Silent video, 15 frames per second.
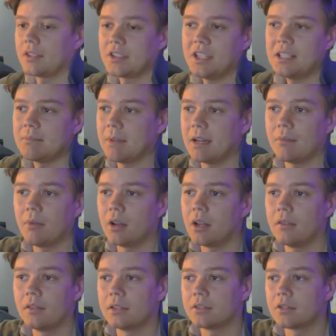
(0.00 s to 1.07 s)
She's made
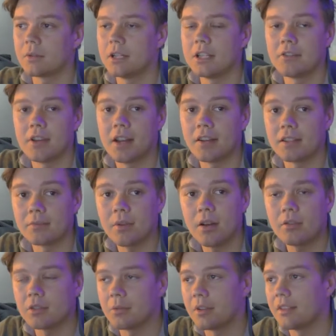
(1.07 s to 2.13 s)
well over 20 grand as
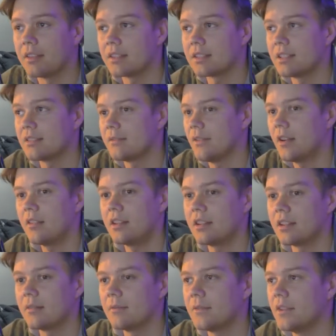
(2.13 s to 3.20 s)
well doing this. It's
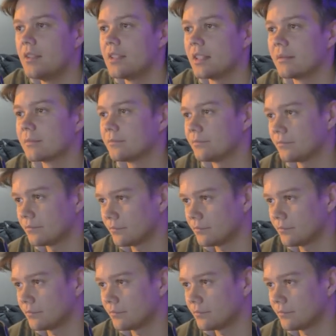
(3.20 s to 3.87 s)
very confusing.